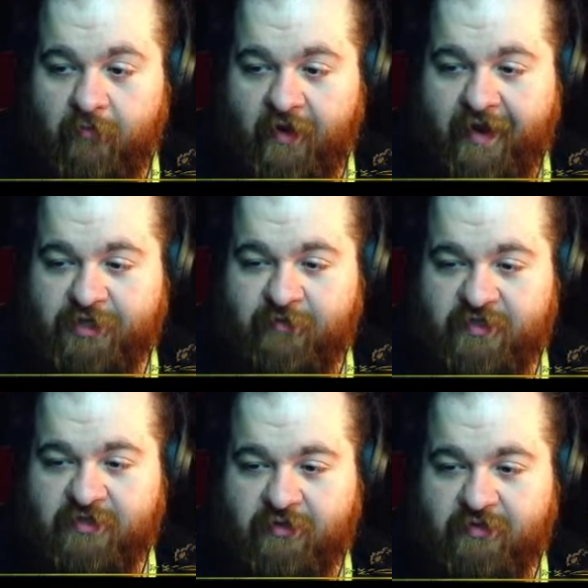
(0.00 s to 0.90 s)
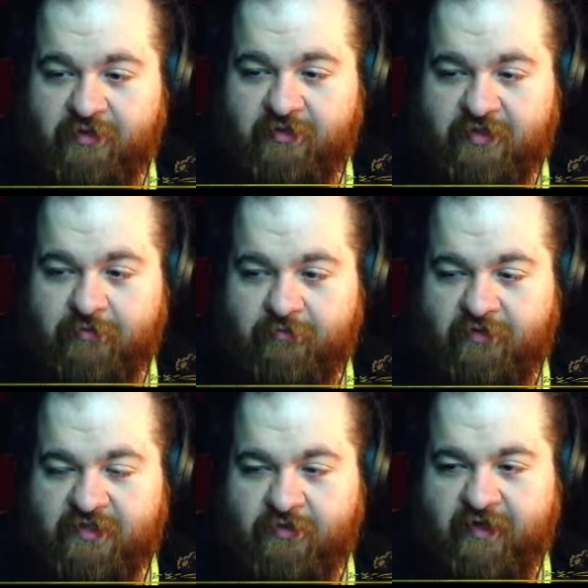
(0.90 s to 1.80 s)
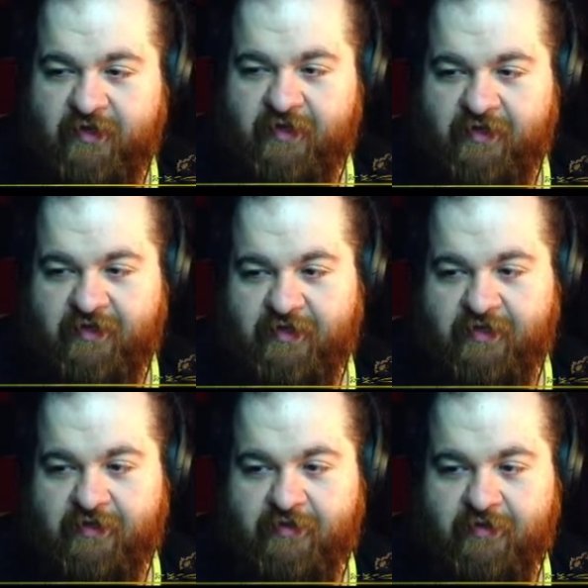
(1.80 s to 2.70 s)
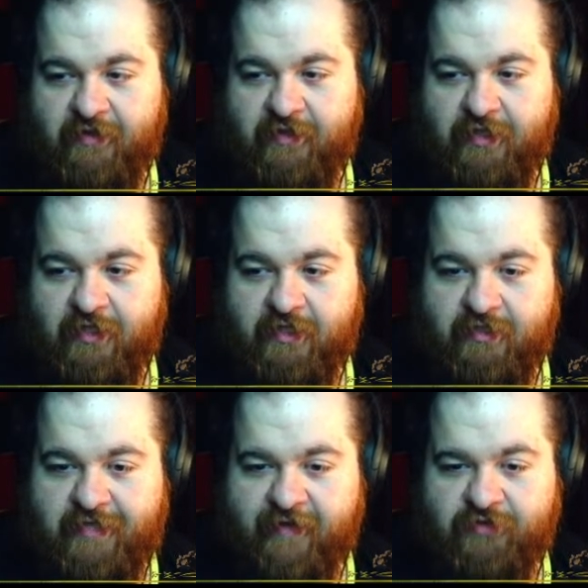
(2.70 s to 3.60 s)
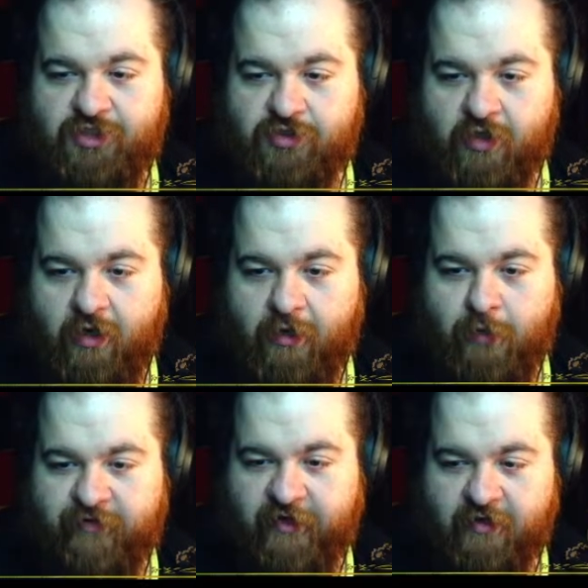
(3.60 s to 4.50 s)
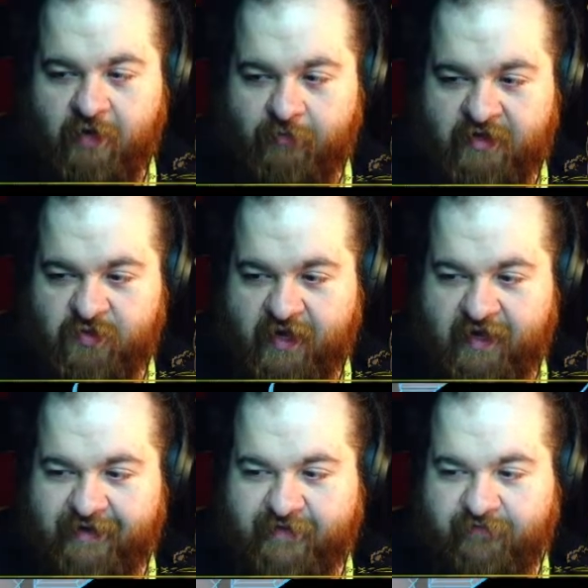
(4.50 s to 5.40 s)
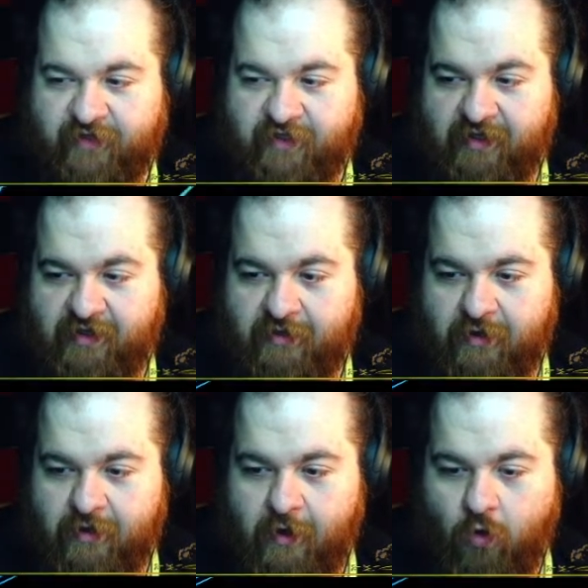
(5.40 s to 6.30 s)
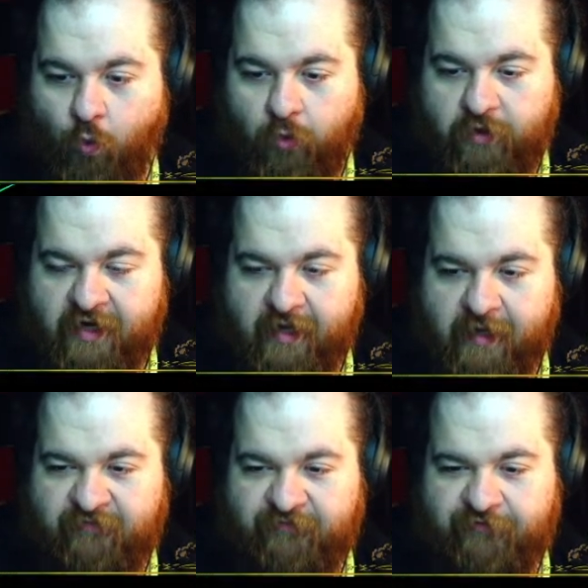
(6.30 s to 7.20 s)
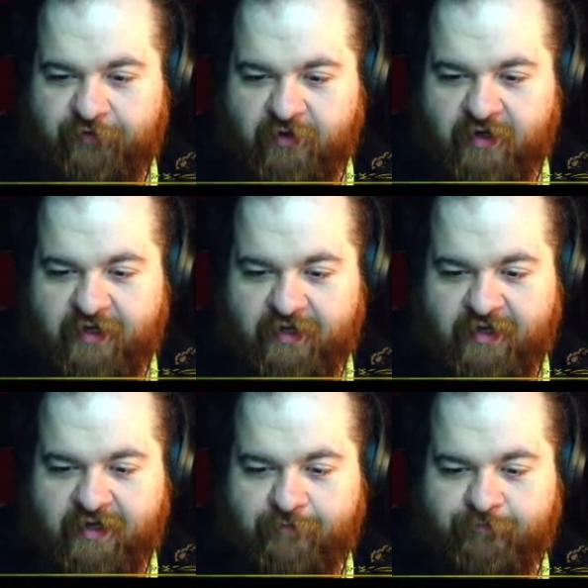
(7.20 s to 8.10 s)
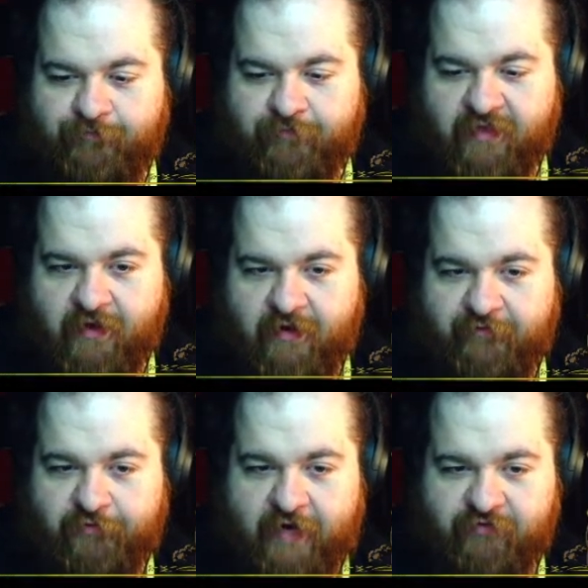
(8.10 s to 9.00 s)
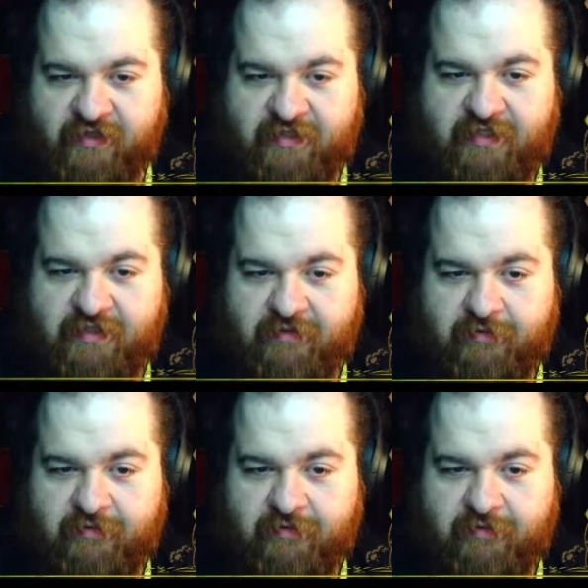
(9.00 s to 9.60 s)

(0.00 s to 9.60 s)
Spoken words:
actually, Mr. Let's go get David Strong over here, right? Because we have we need him for reference.